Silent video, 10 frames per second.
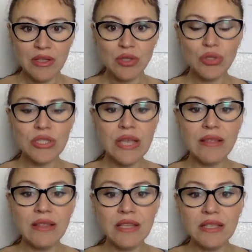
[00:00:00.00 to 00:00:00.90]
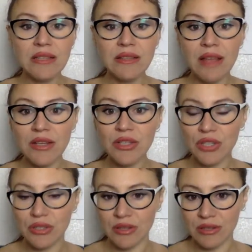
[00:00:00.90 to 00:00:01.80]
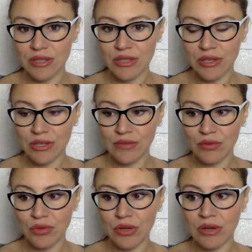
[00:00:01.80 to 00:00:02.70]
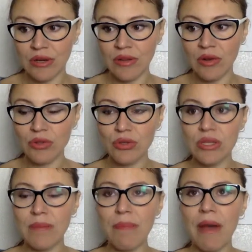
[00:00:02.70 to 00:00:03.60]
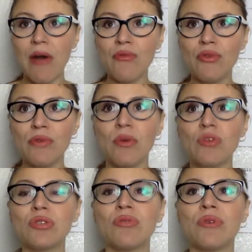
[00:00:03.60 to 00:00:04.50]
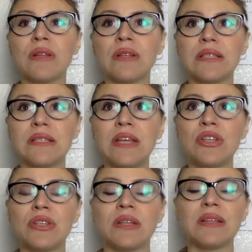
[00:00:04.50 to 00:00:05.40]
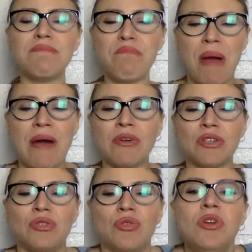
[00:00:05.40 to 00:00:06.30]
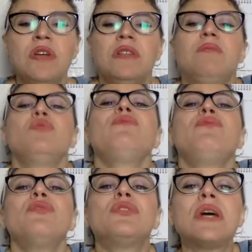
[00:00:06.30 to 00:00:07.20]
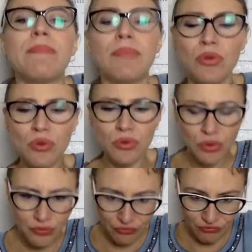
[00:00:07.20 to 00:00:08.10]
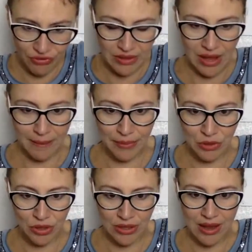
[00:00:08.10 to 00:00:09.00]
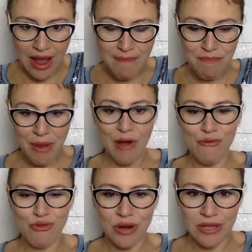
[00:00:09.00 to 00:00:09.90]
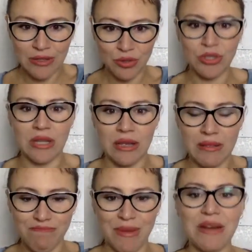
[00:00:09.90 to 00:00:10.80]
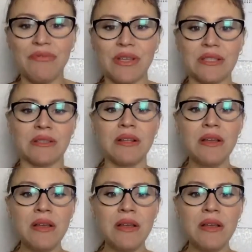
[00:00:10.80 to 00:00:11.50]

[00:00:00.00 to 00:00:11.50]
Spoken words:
So set this intention at the start of the new year, and also some powerful emotional realization that empowers you. The moon fills up, you fill up, and you're like, I'm powerful, I can do it, I can manifest it.